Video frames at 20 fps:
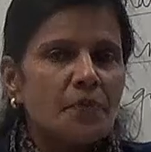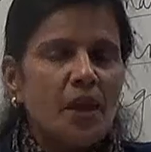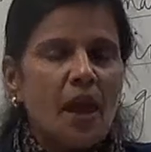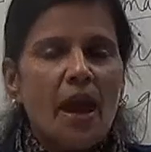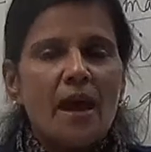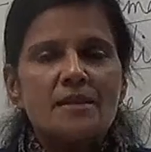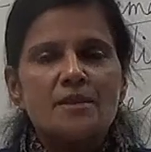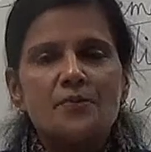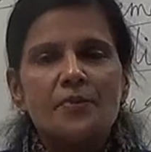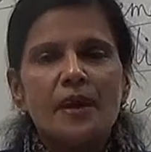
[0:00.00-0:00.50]

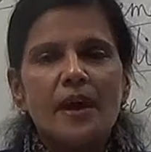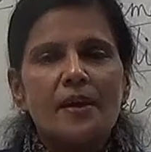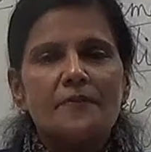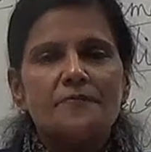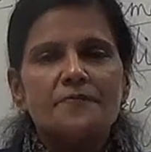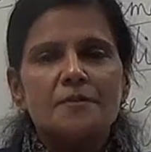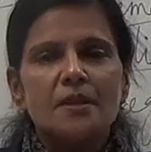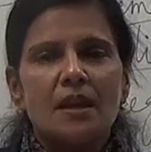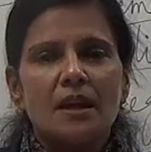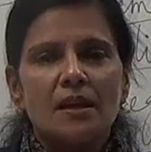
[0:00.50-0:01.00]
as we have
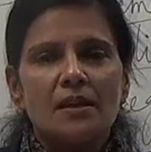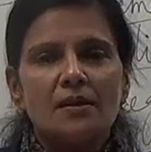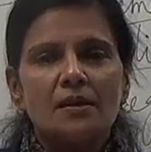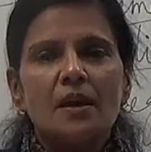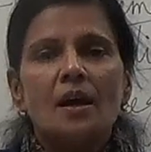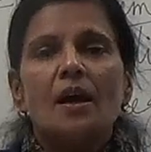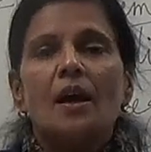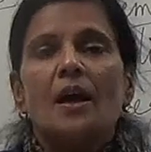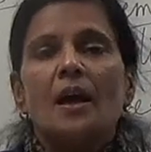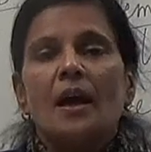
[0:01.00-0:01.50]
seen
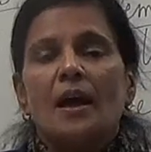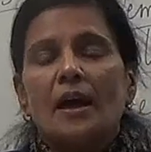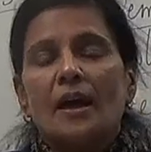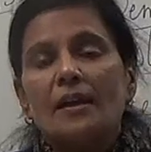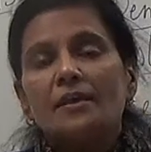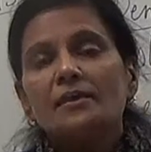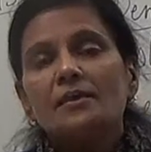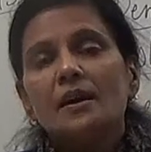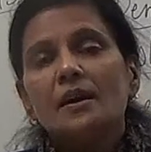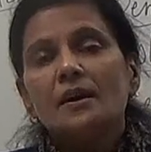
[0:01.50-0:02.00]

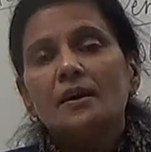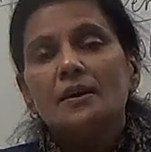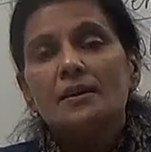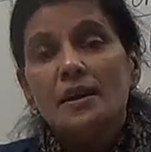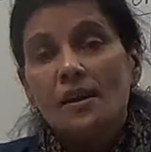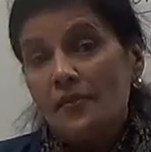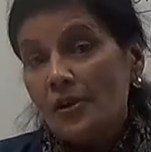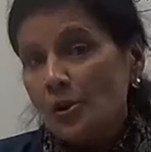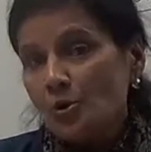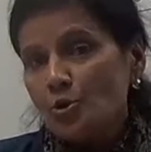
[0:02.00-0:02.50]
in the
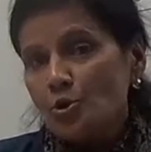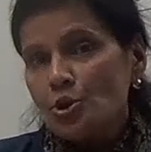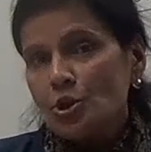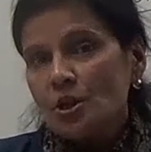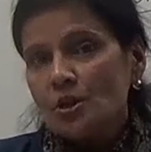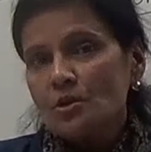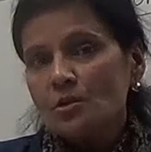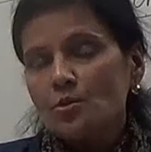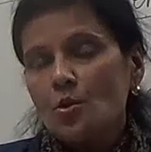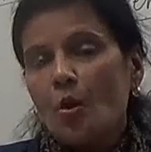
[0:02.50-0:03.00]

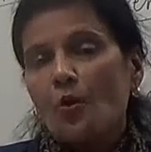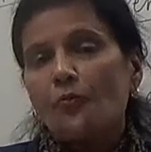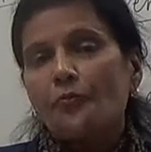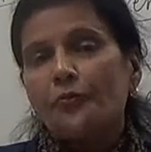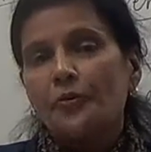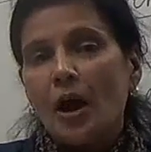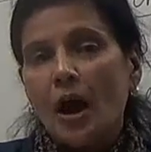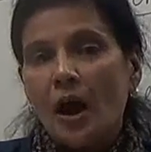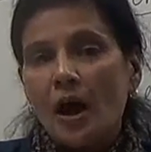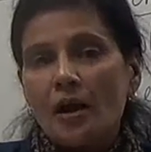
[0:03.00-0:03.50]
revolutions of
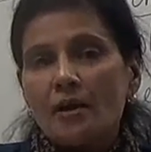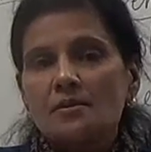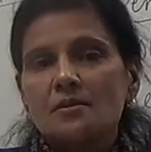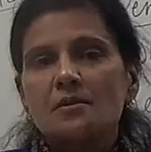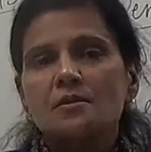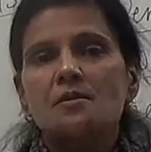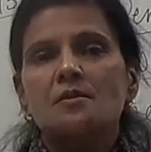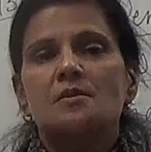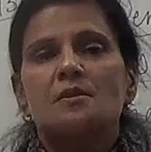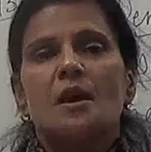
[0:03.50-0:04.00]

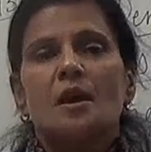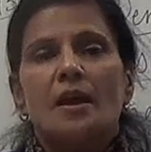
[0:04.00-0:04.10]
France,